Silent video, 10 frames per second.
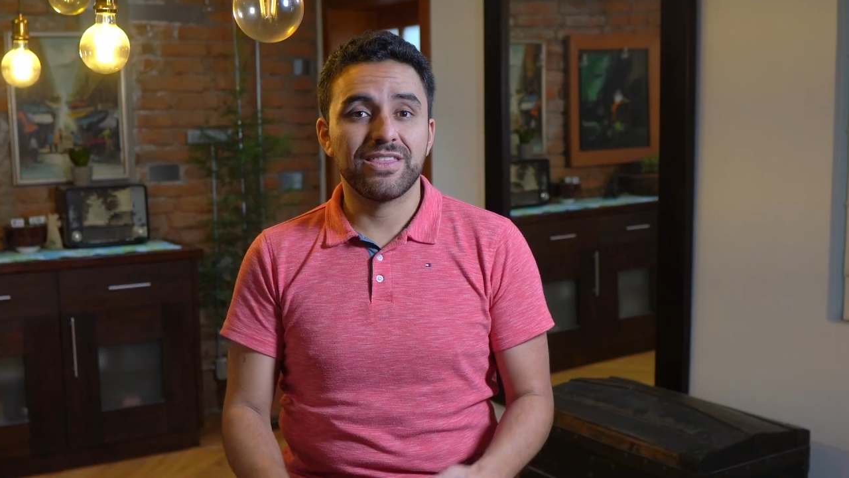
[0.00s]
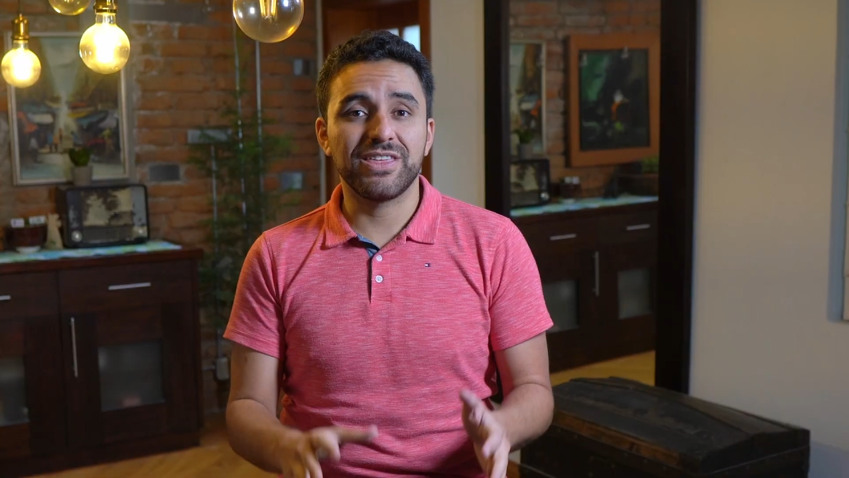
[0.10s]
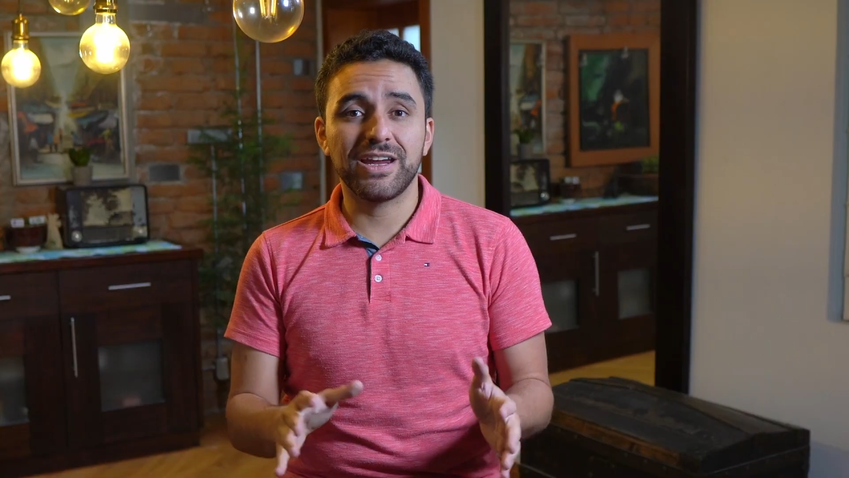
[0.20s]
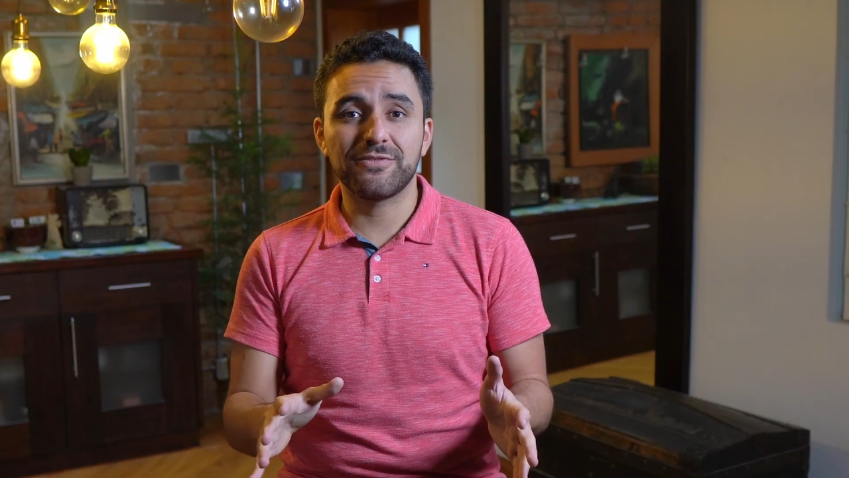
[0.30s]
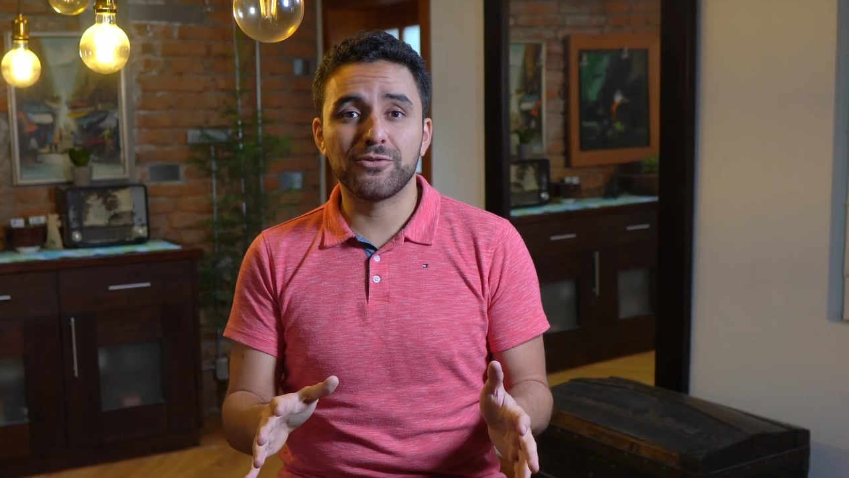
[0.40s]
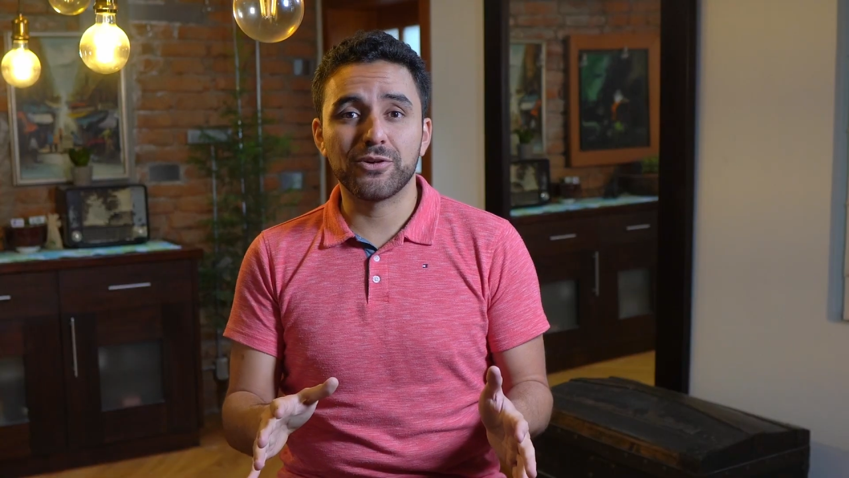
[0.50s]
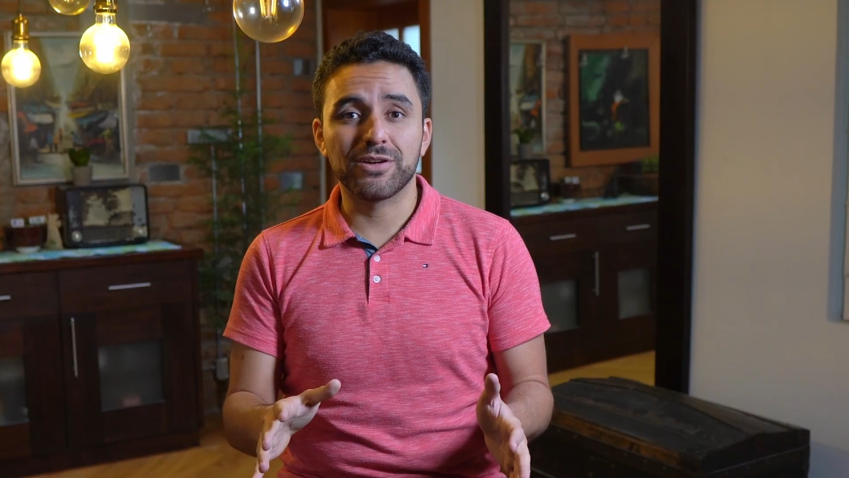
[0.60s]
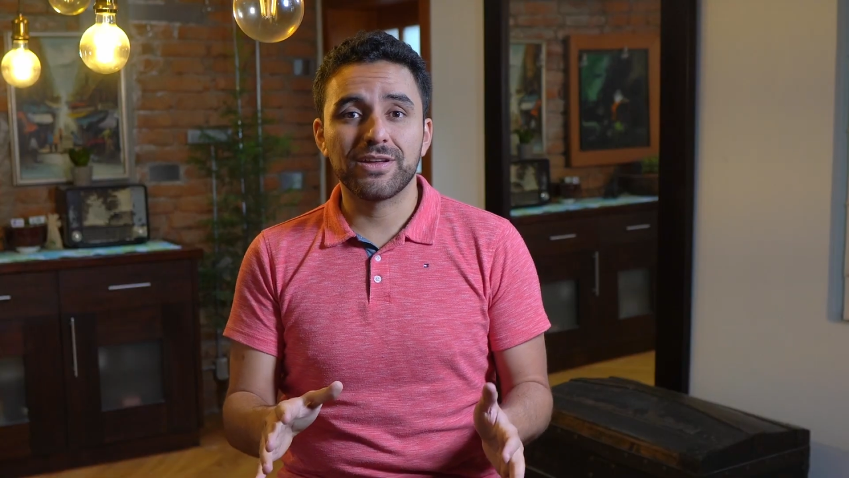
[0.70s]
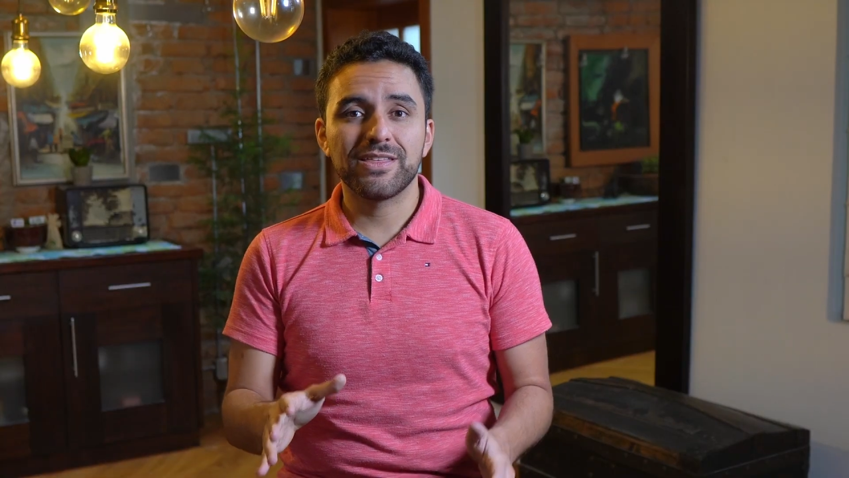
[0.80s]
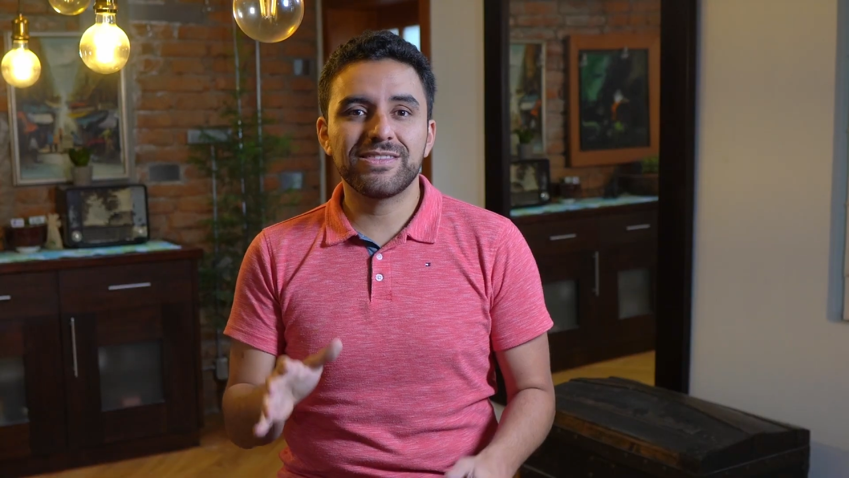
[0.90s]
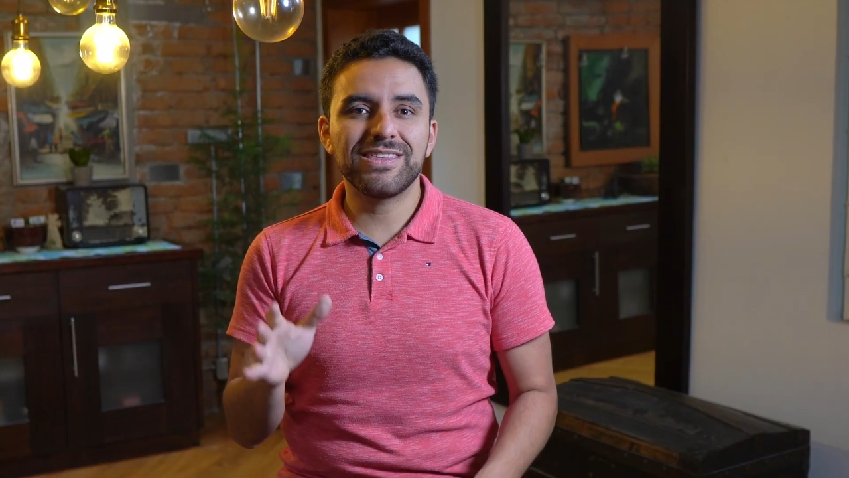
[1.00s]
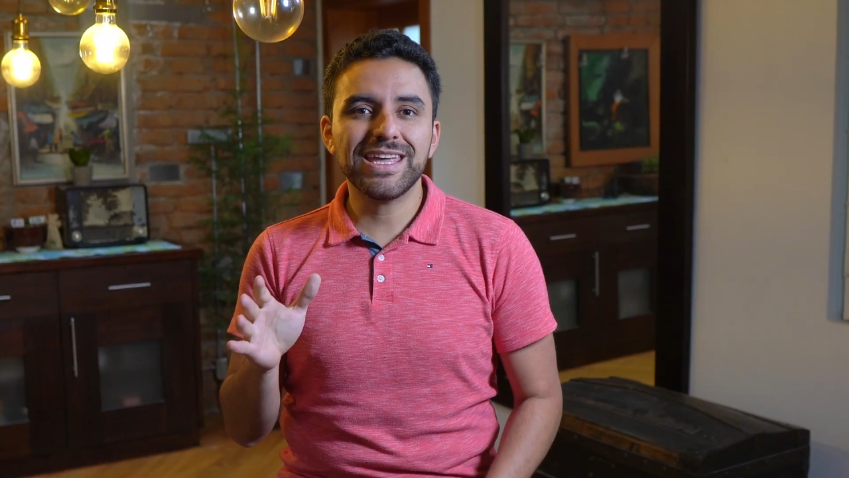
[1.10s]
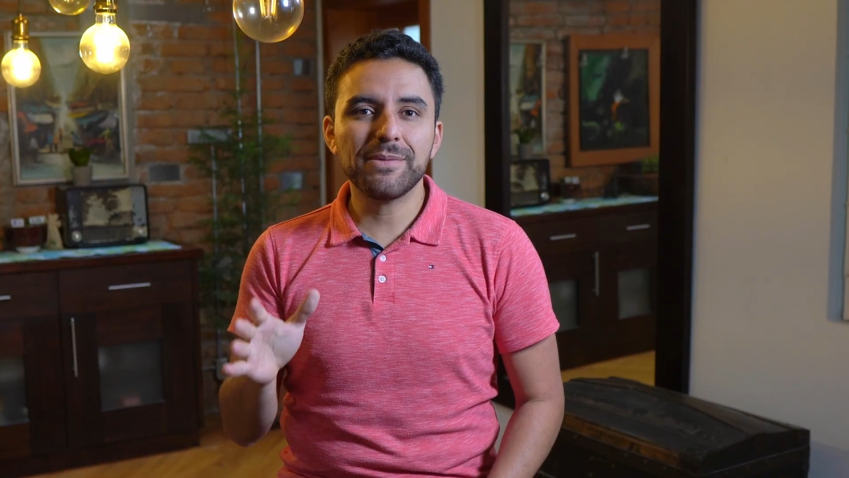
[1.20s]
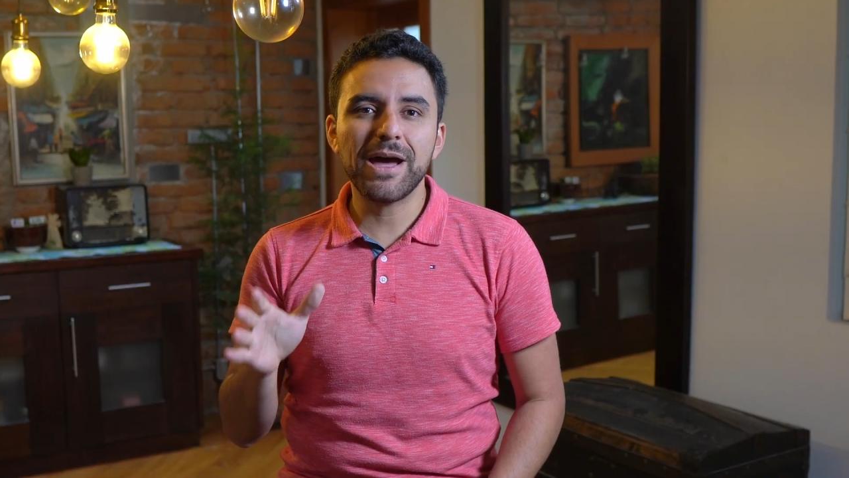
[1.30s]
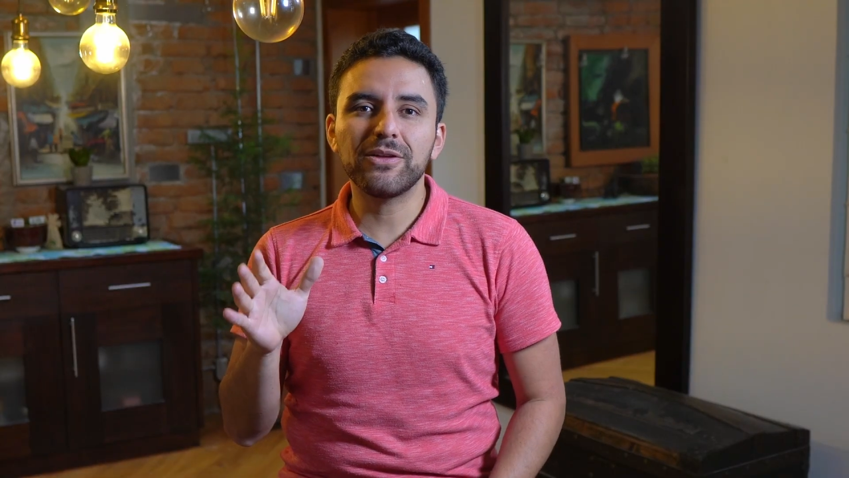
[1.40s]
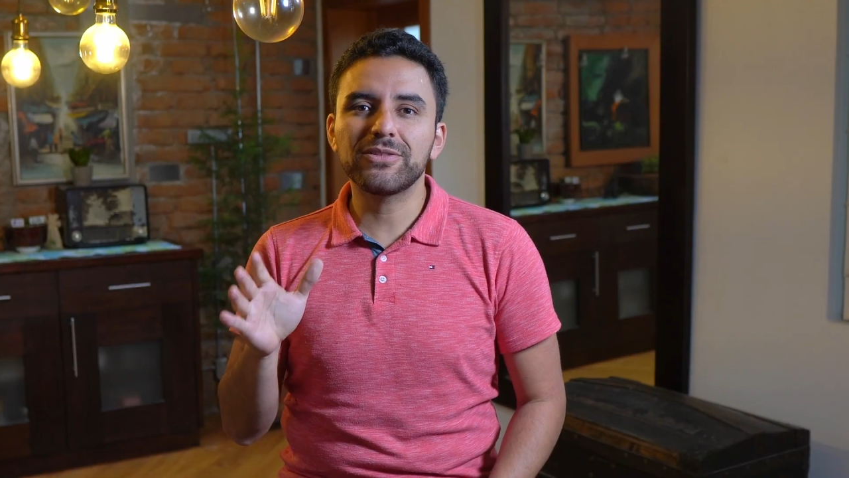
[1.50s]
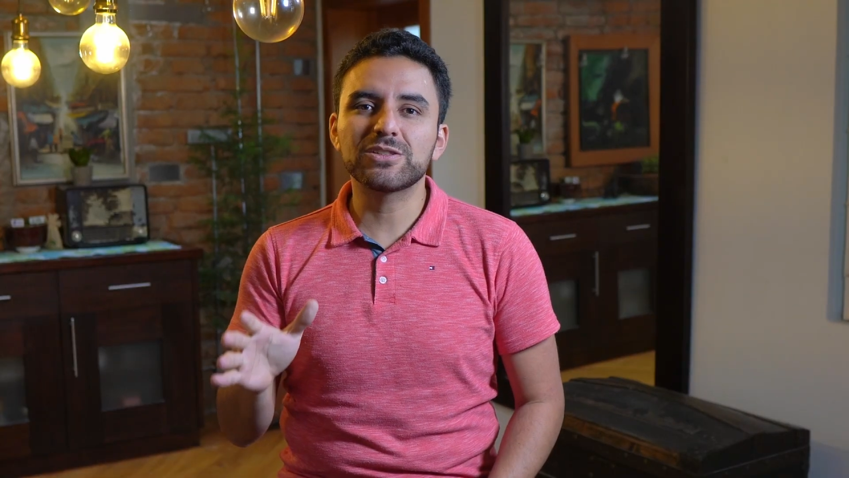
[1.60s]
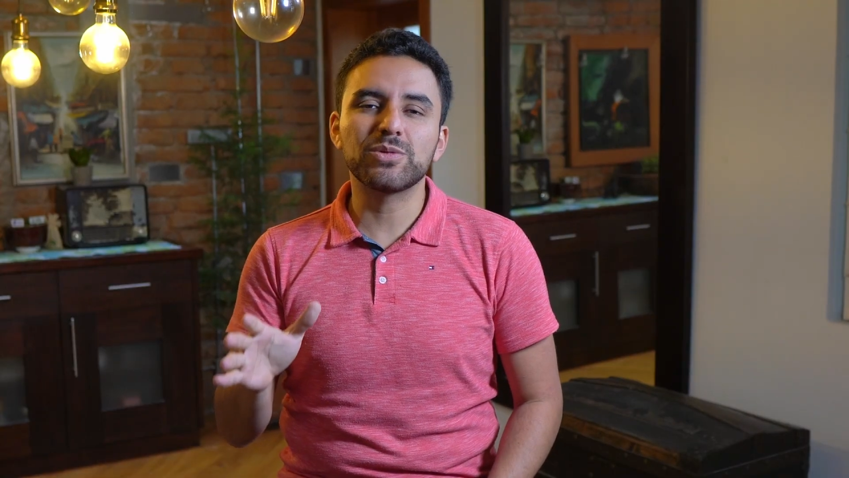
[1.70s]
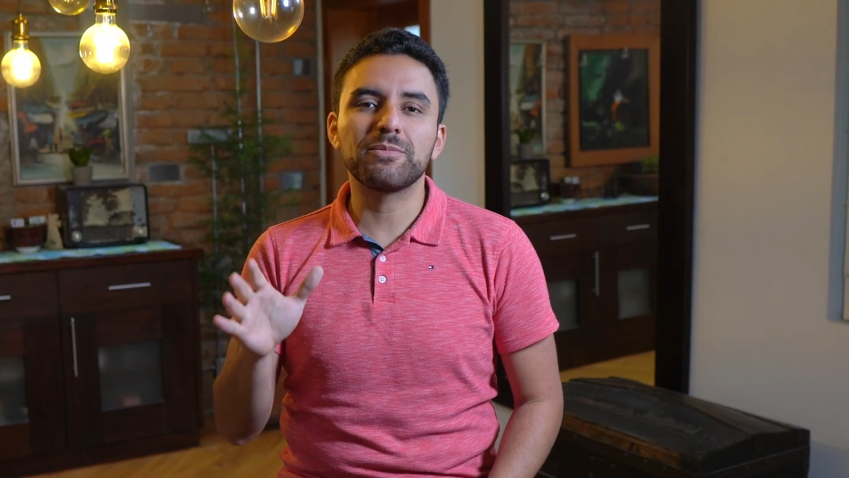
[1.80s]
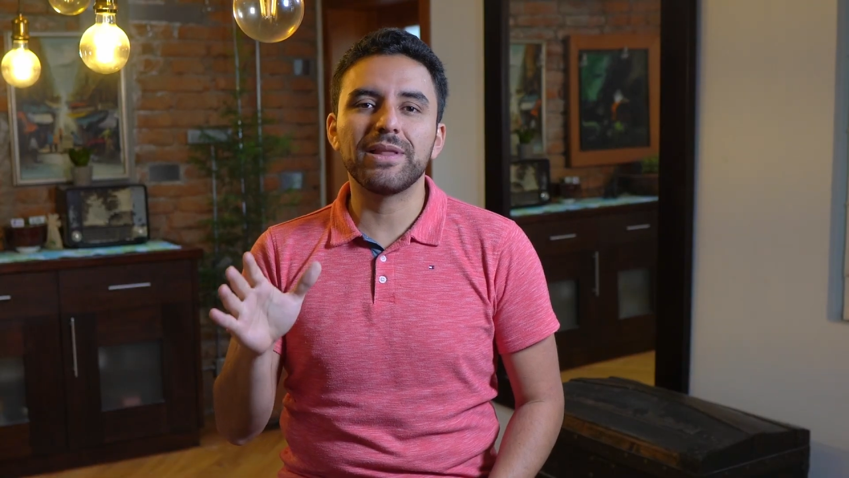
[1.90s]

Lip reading: Therefore, think about this when